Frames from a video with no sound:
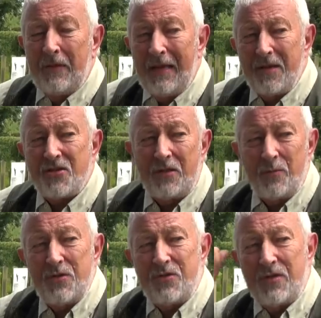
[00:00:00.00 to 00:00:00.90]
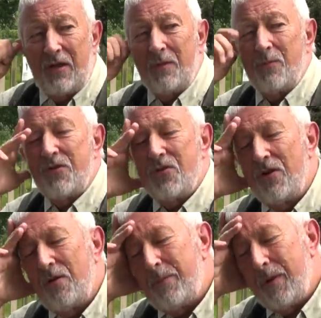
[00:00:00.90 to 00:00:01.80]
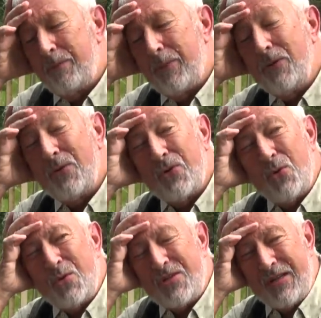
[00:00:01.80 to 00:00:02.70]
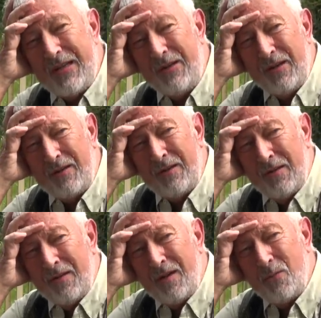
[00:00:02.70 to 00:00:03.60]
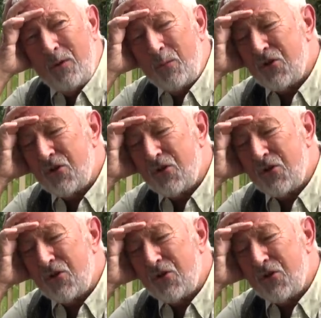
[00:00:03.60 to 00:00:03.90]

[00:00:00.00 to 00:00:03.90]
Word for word: Yes, it was, it was on a, a boat called Tina and we were